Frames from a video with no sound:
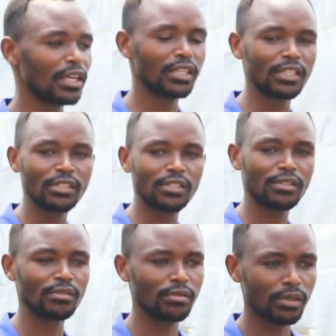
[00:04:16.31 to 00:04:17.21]
it is
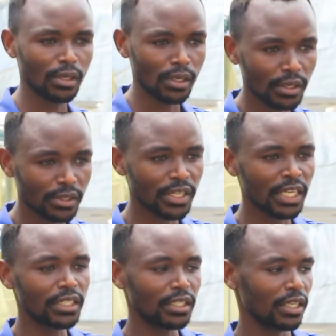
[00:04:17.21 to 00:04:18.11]

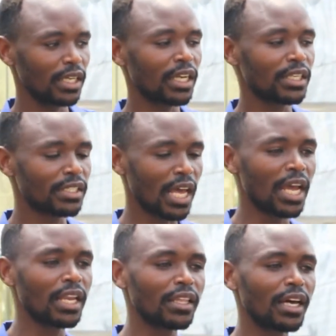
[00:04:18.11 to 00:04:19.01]
set in a
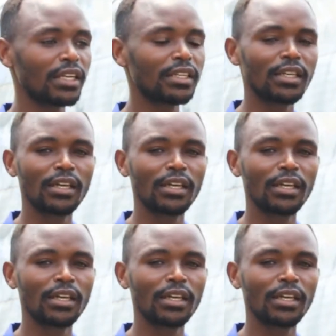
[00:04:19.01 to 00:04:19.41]
design that